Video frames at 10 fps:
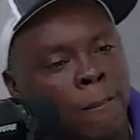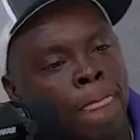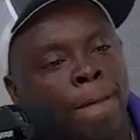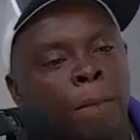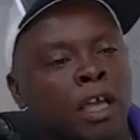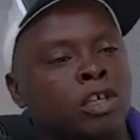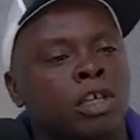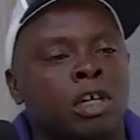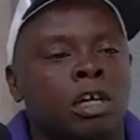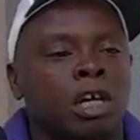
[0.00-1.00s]
into
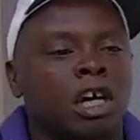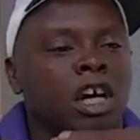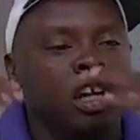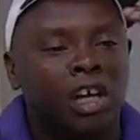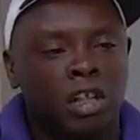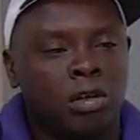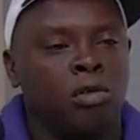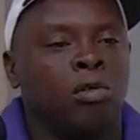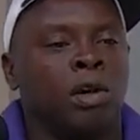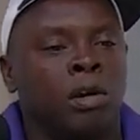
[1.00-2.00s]
another
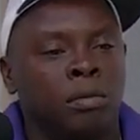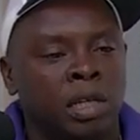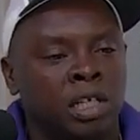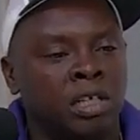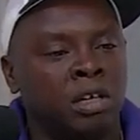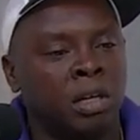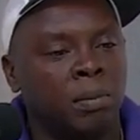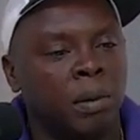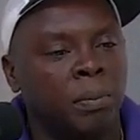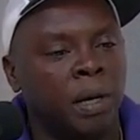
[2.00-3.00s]
realm. This is going to
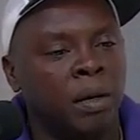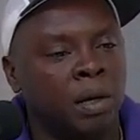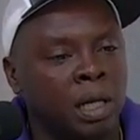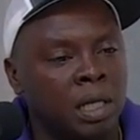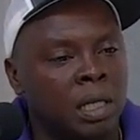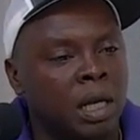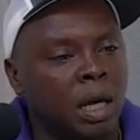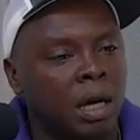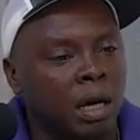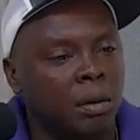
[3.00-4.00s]
propel us
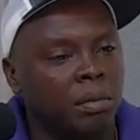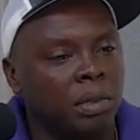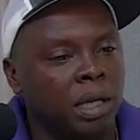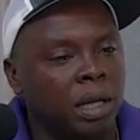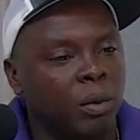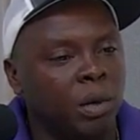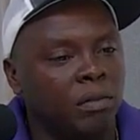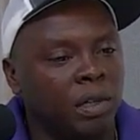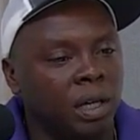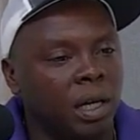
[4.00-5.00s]
up there with the
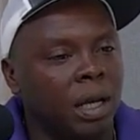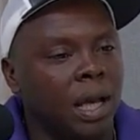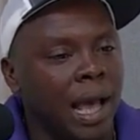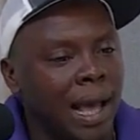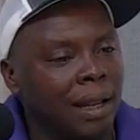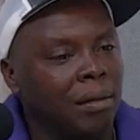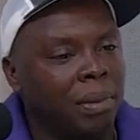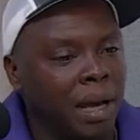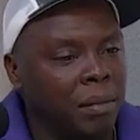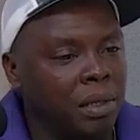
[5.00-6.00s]

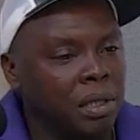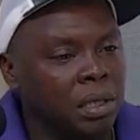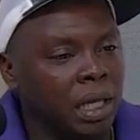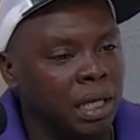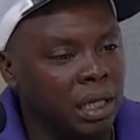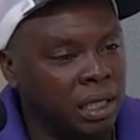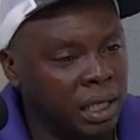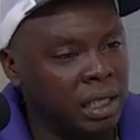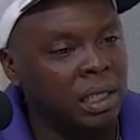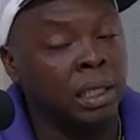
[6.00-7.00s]
Alabamas and the this and
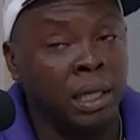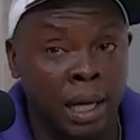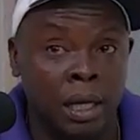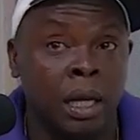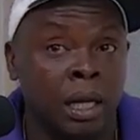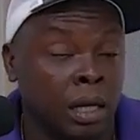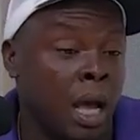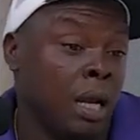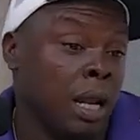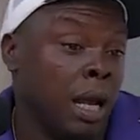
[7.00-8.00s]
the that. And kind of
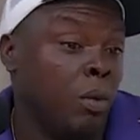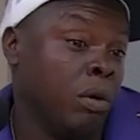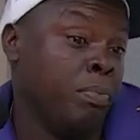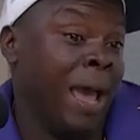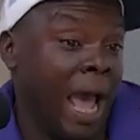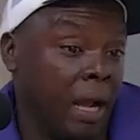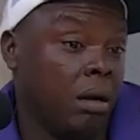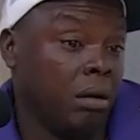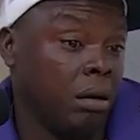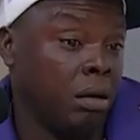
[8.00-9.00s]
like we're back.
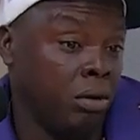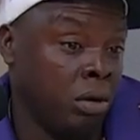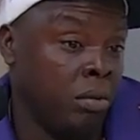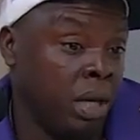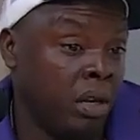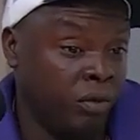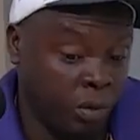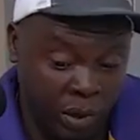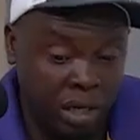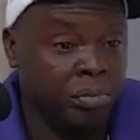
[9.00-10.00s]
You know what I mean? If we didn't
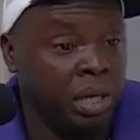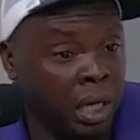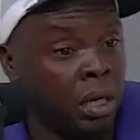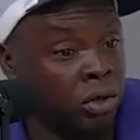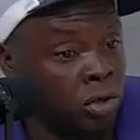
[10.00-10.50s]
beat LSU.